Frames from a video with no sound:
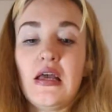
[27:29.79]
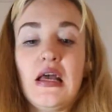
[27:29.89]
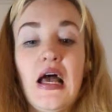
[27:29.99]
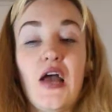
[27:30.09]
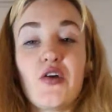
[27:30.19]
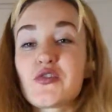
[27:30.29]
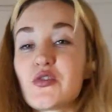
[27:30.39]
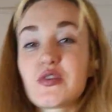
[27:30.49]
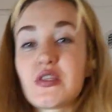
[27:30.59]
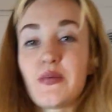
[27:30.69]
I also
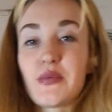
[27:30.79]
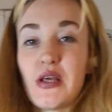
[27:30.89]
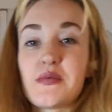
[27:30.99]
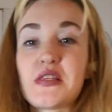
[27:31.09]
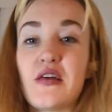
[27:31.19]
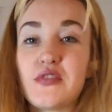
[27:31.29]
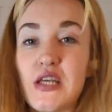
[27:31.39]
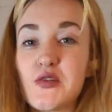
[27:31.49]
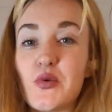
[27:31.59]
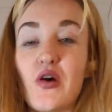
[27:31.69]
sometimes have
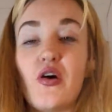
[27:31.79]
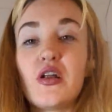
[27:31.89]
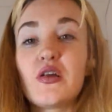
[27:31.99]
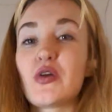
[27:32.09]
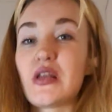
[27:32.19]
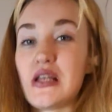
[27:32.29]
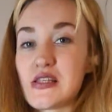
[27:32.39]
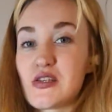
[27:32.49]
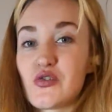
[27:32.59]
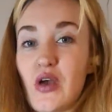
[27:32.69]
days where I only want to listen
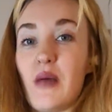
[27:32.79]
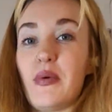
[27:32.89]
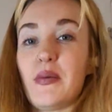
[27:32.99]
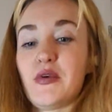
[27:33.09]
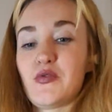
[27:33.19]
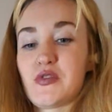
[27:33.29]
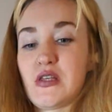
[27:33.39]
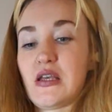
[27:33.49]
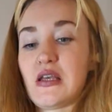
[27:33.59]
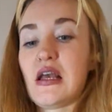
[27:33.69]
to ABBA
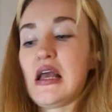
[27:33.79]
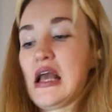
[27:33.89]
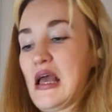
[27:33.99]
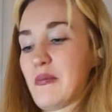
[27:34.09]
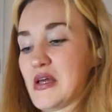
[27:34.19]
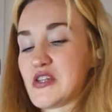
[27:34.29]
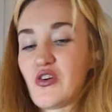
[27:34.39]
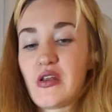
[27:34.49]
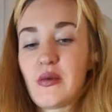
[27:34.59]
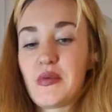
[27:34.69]
music,
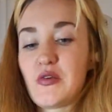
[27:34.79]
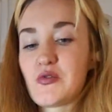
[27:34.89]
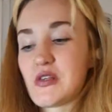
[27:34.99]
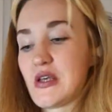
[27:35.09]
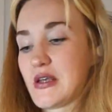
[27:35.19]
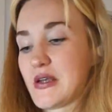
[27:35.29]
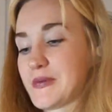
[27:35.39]
Madonna music,